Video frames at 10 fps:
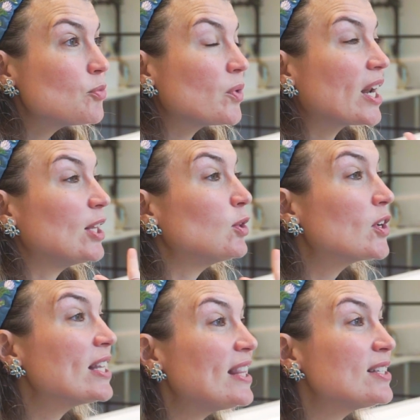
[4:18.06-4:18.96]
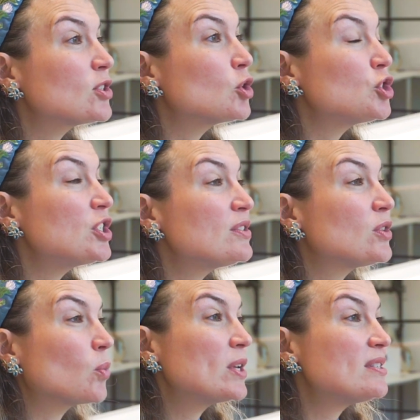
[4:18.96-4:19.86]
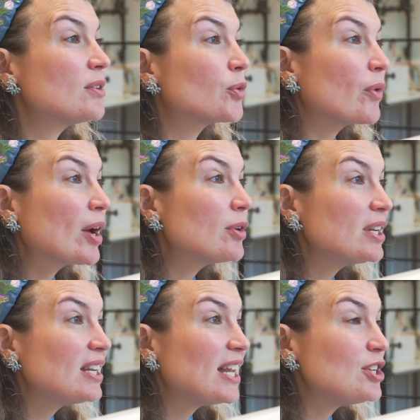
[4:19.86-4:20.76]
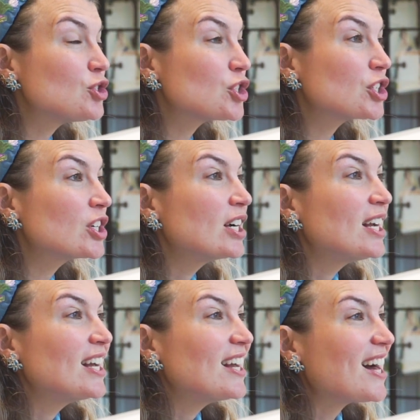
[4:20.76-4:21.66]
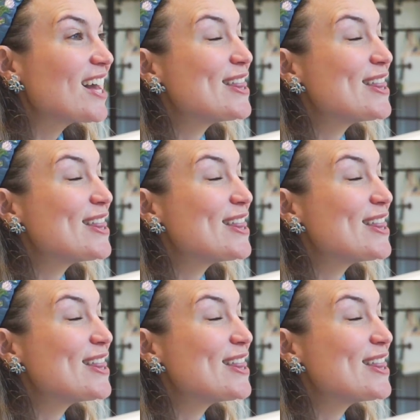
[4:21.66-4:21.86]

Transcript: when I look at these cushions, the ones that are rounded in nature, I